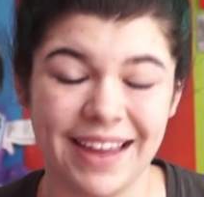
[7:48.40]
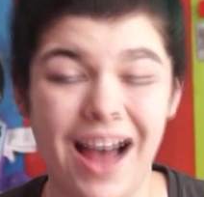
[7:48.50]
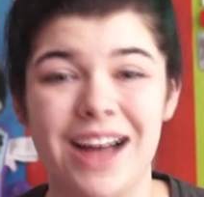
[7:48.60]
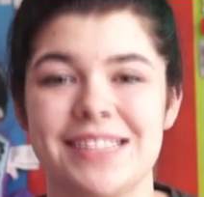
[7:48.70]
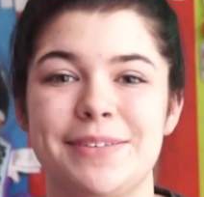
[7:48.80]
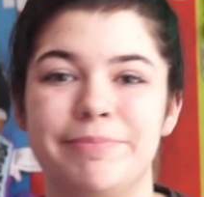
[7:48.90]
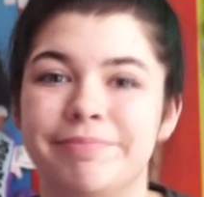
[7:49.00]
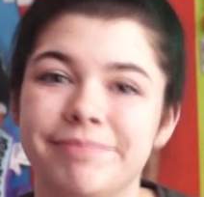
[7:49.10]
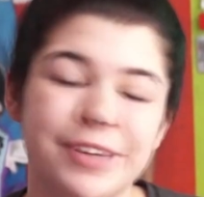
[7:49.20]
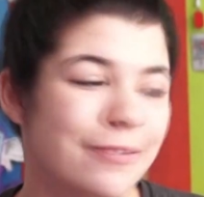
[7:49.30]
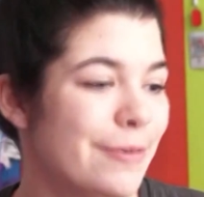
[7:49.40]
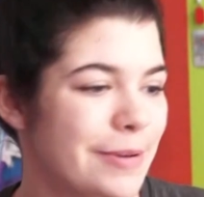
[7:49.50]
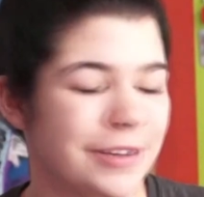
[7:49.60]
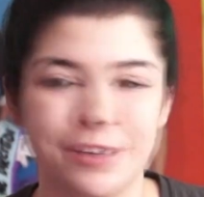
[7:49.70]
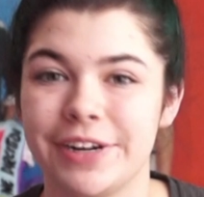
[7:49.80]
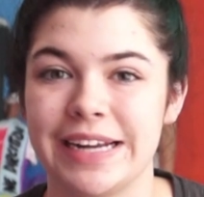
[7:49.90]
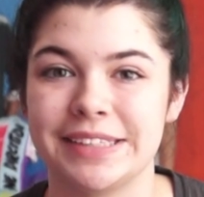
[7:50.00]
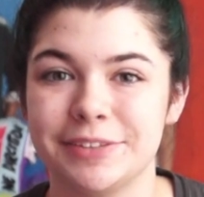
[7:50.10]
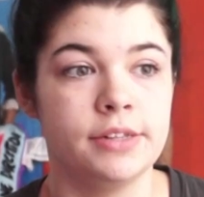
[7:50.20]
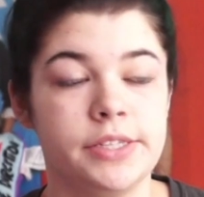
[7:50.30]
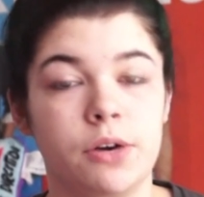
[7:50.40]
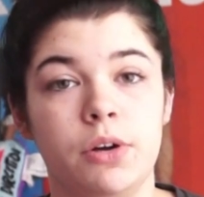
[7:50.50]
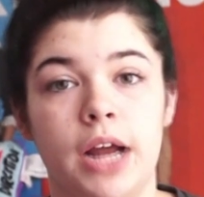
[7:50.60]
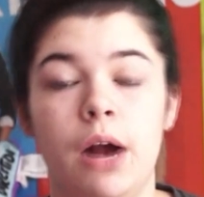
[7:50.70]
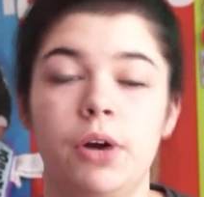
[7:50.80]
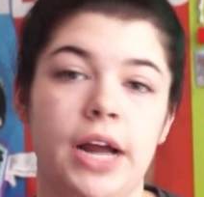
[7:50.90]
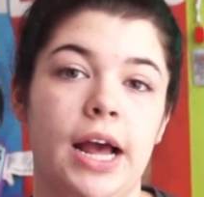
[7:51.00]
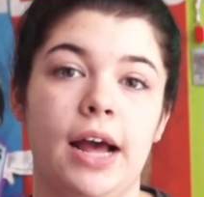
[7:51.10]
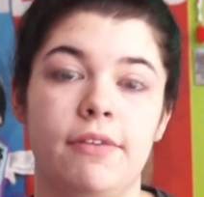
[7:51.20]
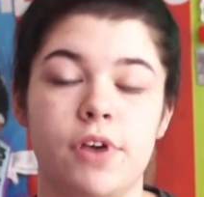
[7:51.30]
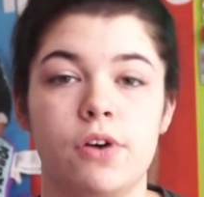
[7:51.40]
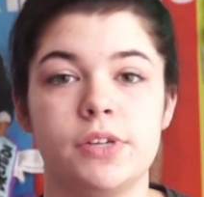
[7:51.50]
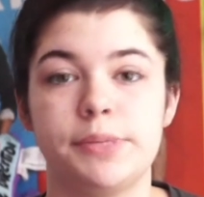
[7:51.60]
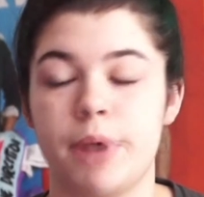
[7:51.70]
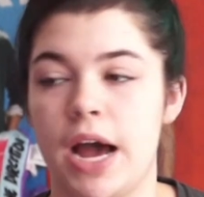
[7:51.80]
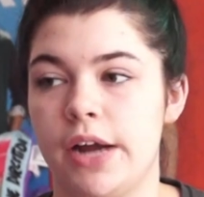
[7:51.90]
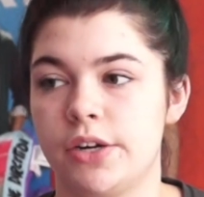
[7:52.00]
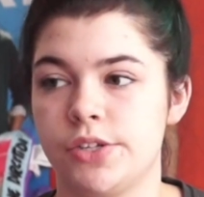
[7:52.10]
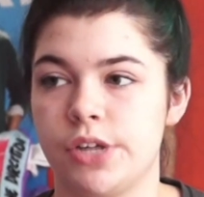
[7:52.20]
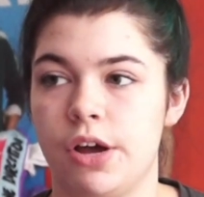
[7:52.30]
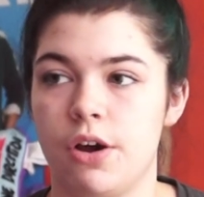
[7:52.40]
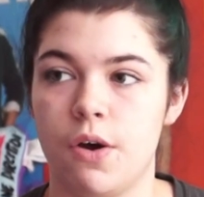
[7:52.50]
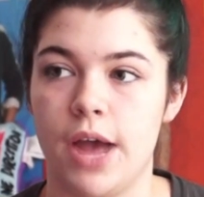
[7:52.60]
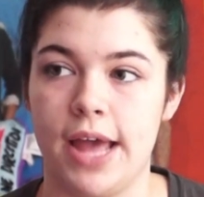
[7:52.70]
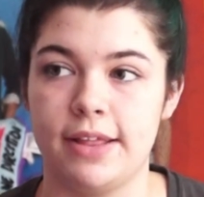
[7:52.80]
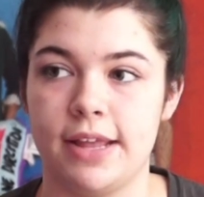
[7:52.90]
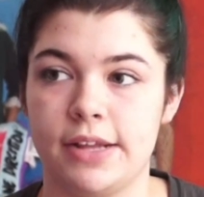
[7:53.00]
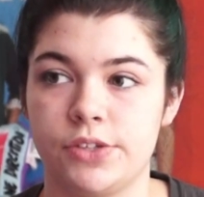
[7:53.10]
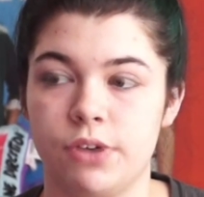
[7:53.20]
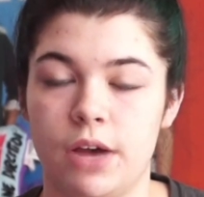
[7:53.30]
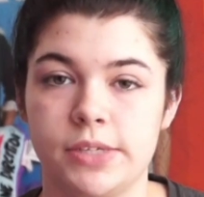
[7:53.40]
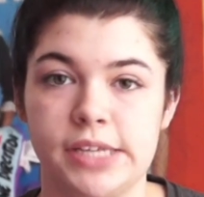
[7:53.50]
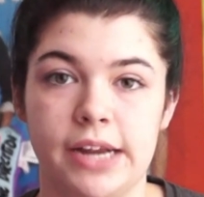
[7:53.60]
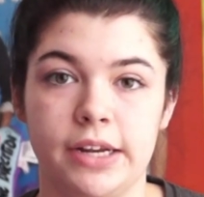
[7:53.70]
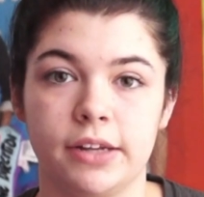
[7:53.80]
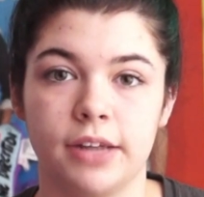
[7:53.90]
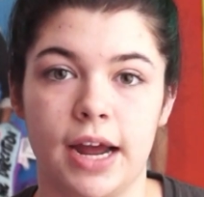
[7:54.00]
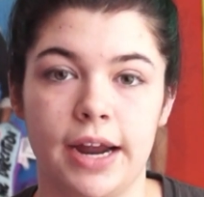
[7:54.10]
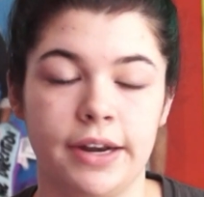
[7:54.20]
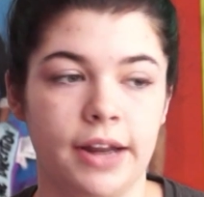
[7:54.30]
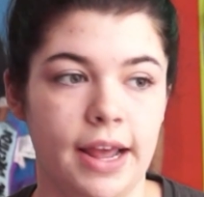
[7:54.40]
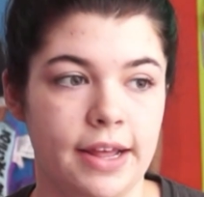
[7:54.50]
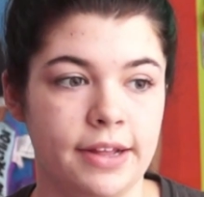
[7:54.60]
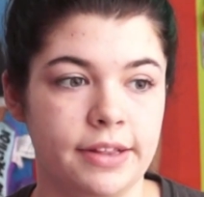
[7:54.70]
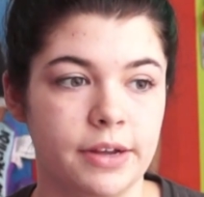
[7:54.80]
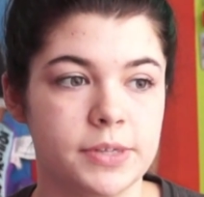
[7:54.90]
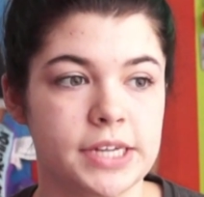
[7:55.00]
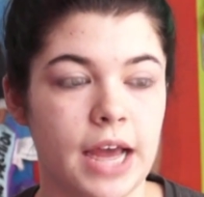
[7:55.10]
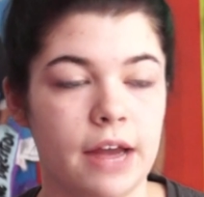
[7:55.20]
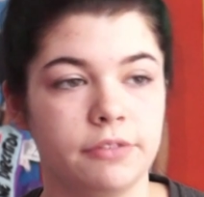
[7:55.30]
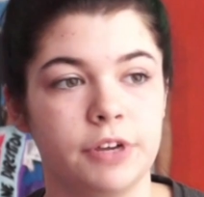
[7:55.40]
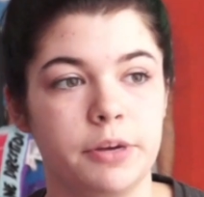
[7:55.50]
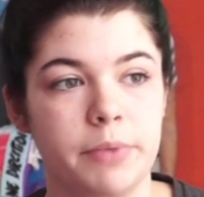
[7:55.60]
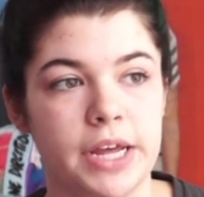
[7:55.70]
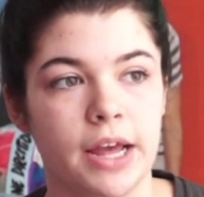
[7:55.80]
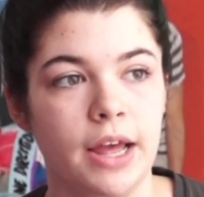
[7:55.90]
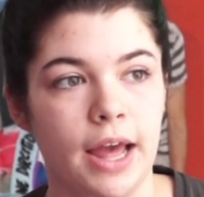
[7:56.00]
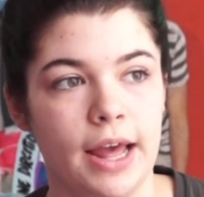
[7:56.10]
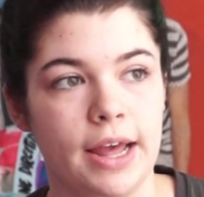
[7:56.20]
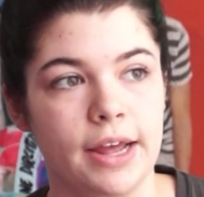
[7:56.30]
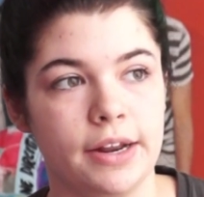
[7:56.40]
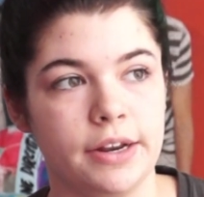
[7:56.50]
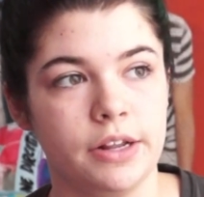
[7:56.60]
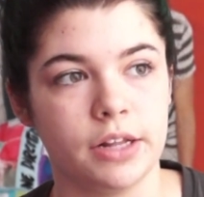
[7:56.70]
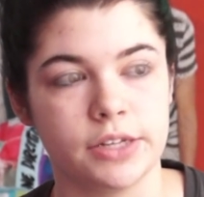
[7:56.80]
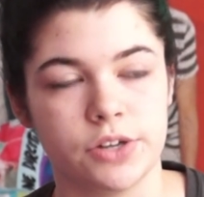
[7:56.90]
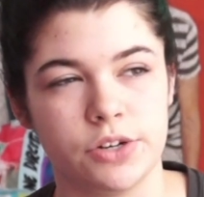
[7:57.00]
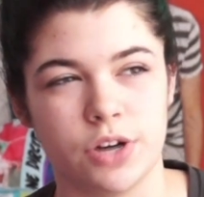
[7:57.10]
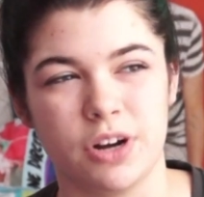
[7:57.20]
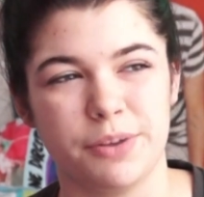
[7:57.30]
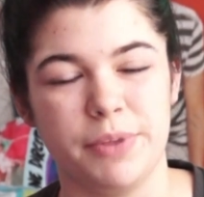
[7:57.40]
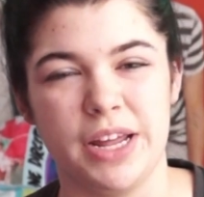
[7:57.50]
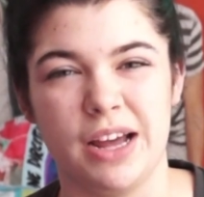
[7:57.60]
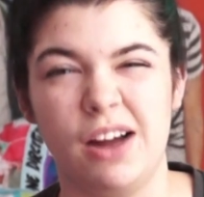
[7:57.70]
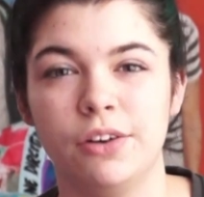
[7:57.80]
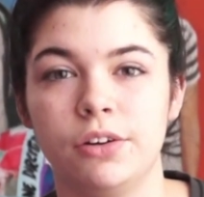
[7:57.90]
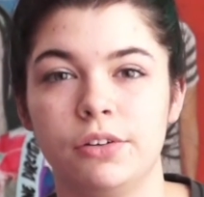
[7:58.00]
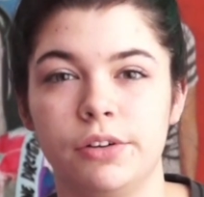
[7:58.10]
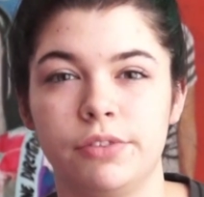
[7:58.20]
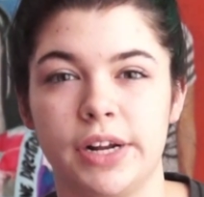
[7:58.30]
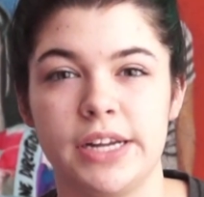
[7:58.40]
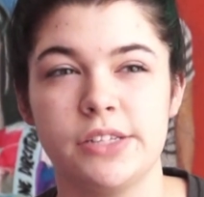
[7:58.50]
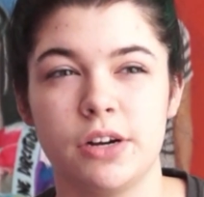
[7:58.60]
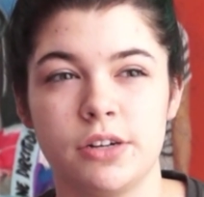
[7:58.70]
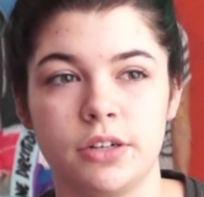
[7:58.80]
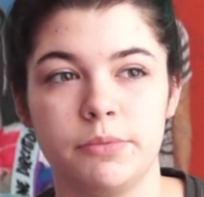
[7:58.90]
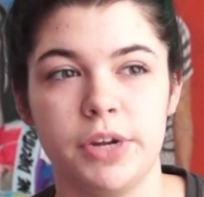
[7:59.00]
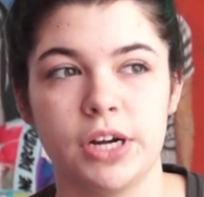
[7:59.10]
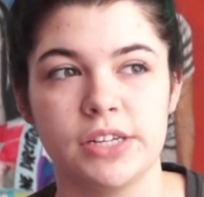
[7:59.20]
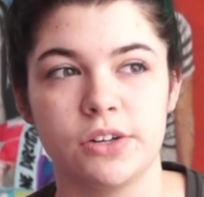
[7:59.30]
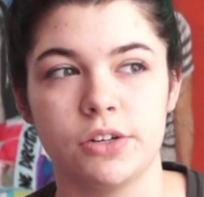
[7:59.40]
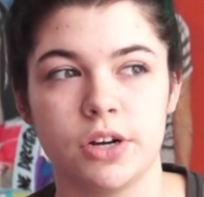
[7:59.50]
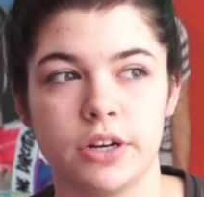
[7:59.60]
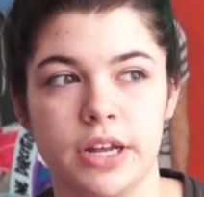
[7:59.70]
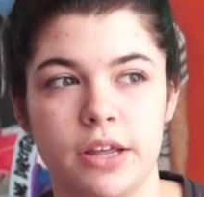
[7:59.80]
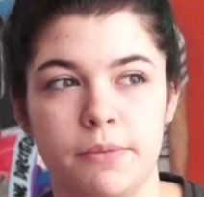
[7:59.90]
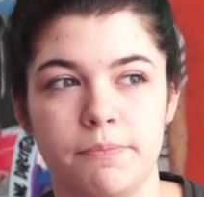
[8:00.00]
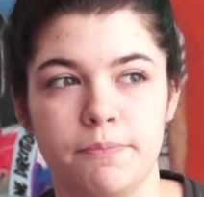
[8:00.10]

Awesome. Cool, great. And so an hour and a half goes by or so, and then so I was standing in line, and there was a guy in front of me, and he like started talking to me. I don't know if like he started talking to me or I started talking to him.